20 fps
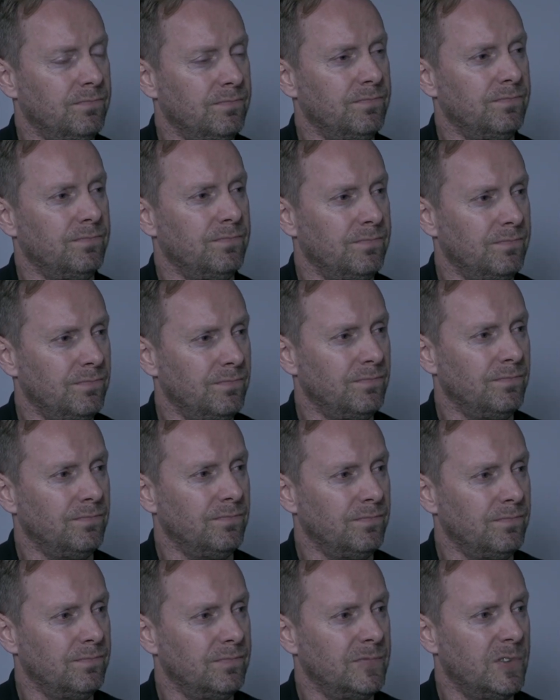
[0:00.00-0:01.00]
for the wrong
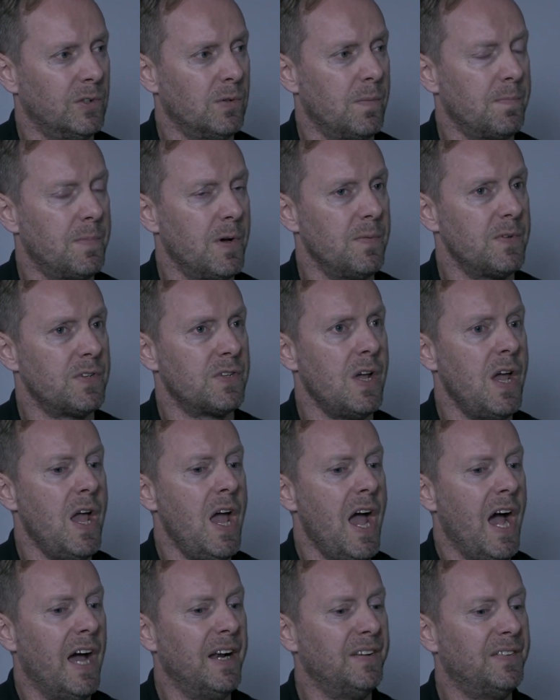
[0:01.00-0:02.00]
purpose. The wrong purpose,
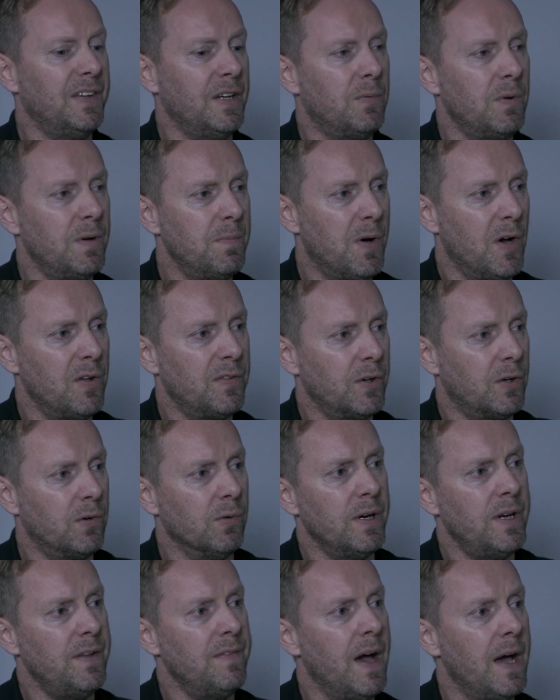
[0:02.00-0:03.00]
and I think we'd both
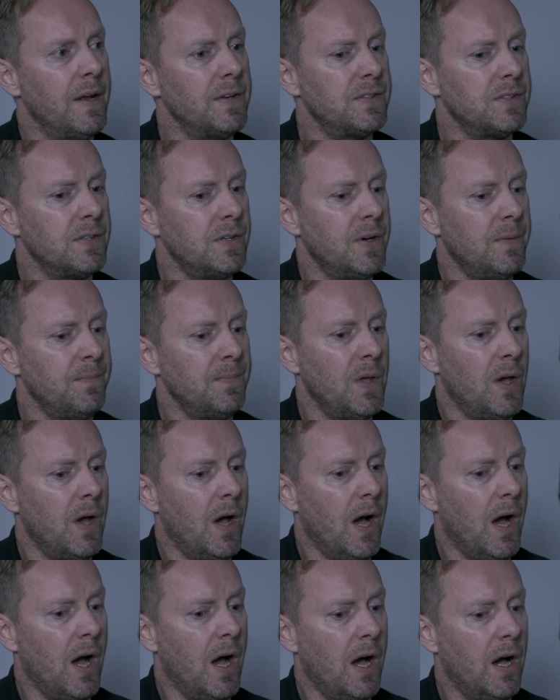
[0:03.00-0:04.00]
agree that
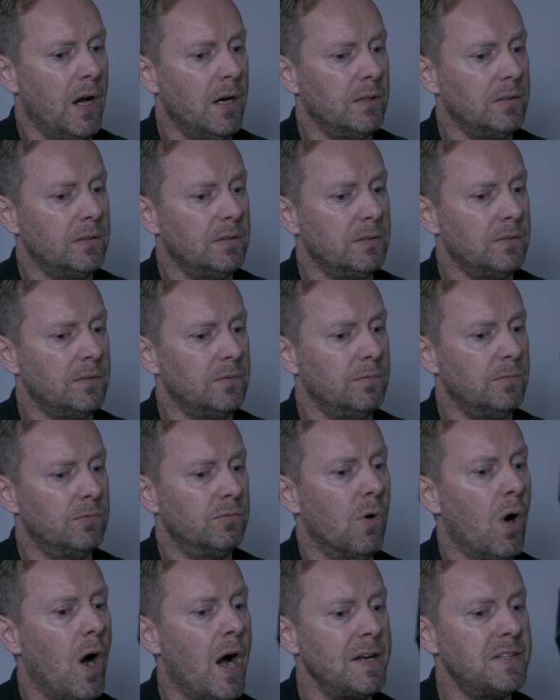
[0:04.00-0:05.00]
uh,
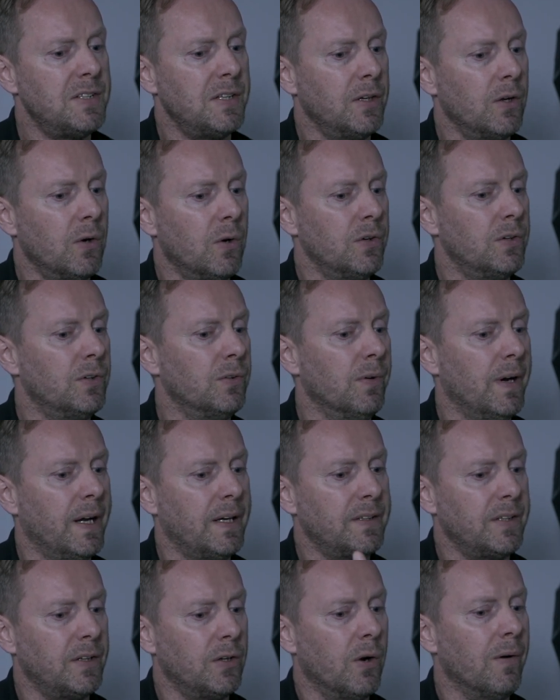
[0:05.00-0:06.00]
writing or
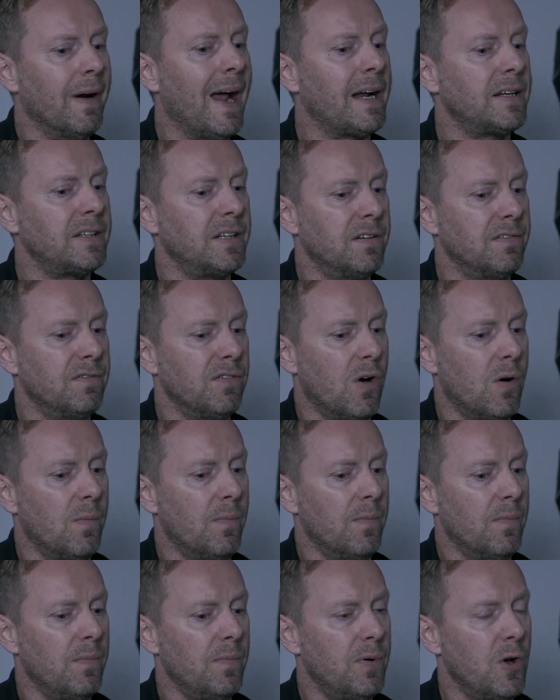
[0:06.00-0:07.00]
directing or acting
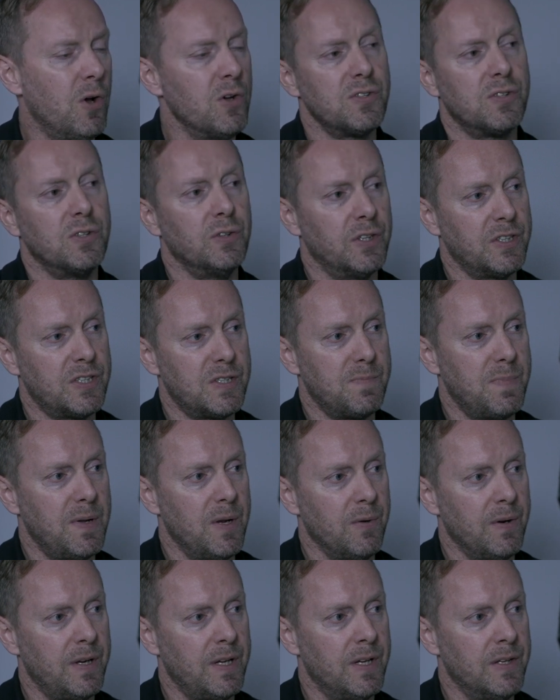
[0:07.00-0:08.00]
from personal
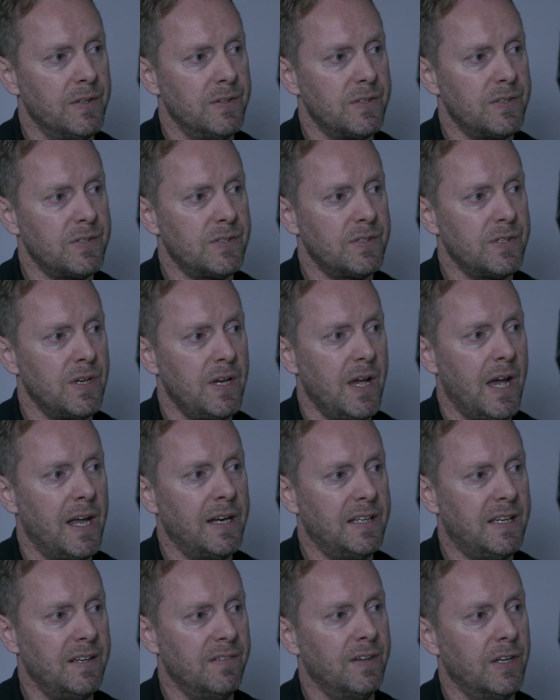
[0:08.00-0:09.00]
experience mm.
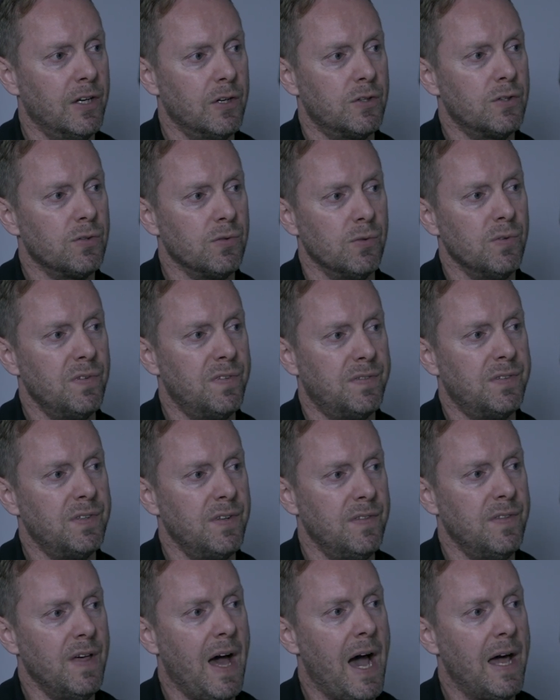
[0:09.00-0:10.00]
and giving a truth to
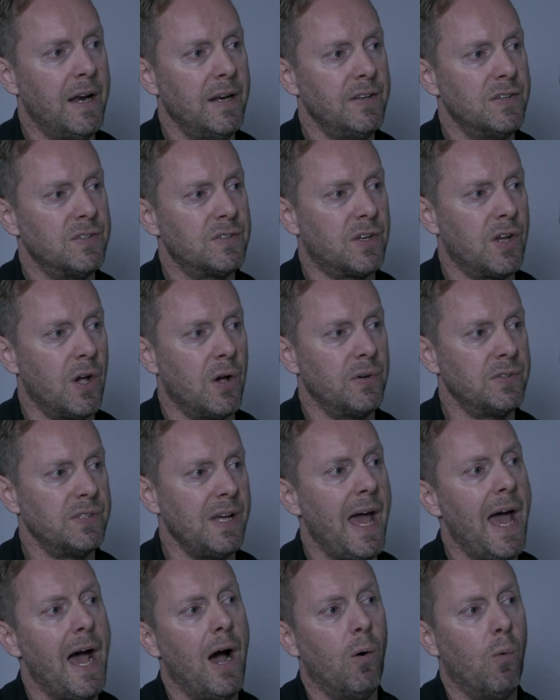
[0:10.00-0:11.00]
that is going to
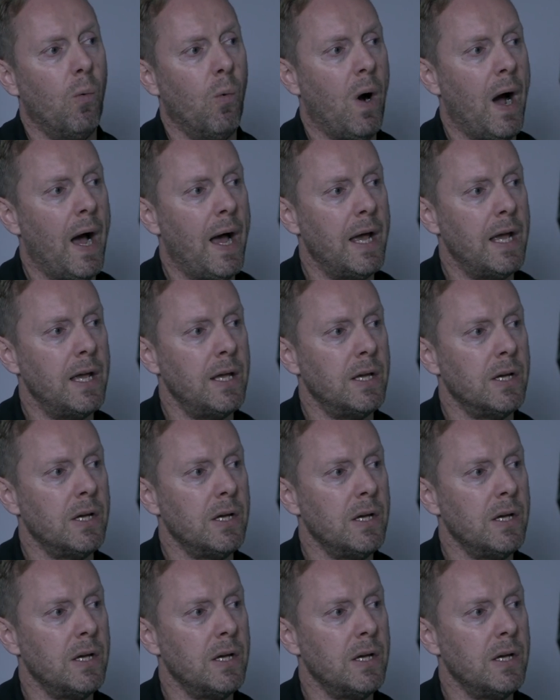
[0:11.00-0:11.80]
outweigh